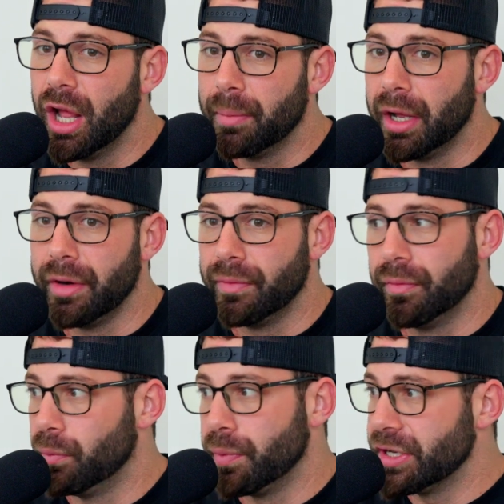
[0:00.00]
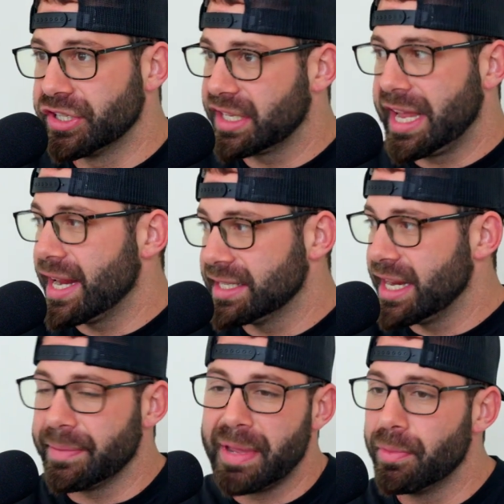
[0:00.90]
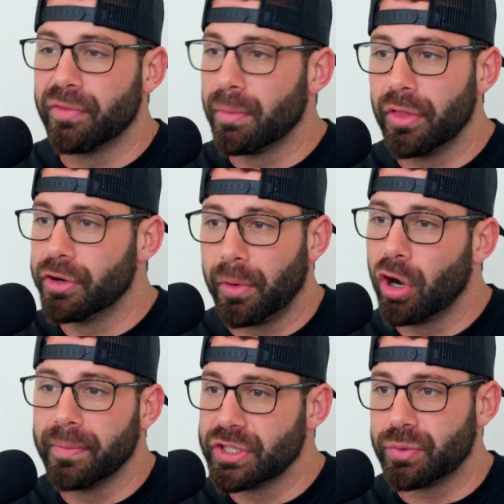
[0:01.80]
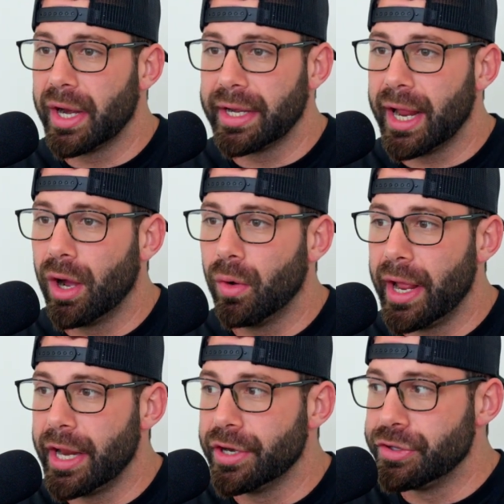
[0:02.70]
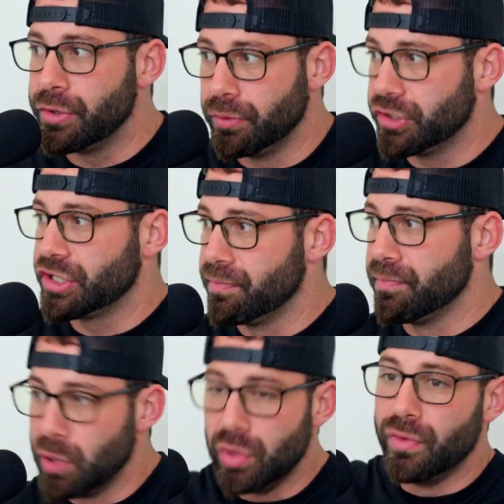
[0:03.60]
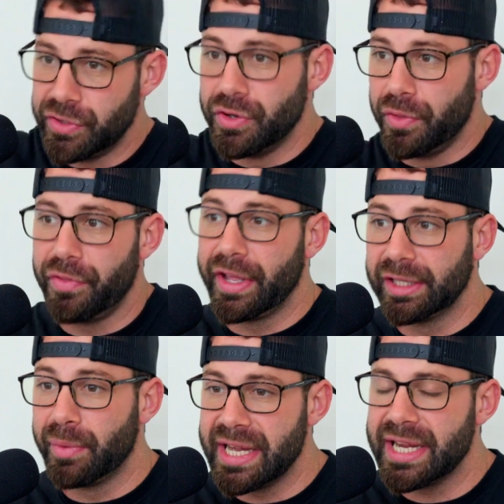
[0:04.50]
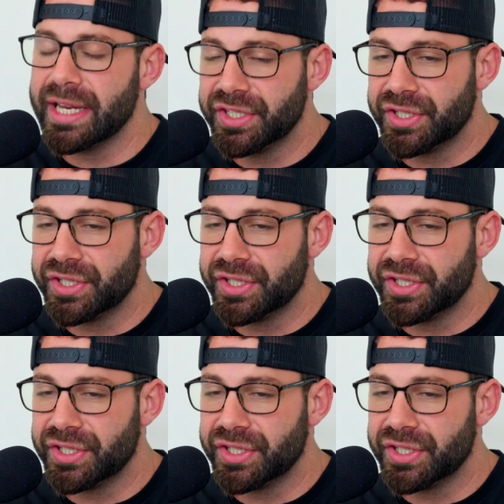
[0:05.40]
but we just can't take people from other departments right now, and you just move to do the thing that we need.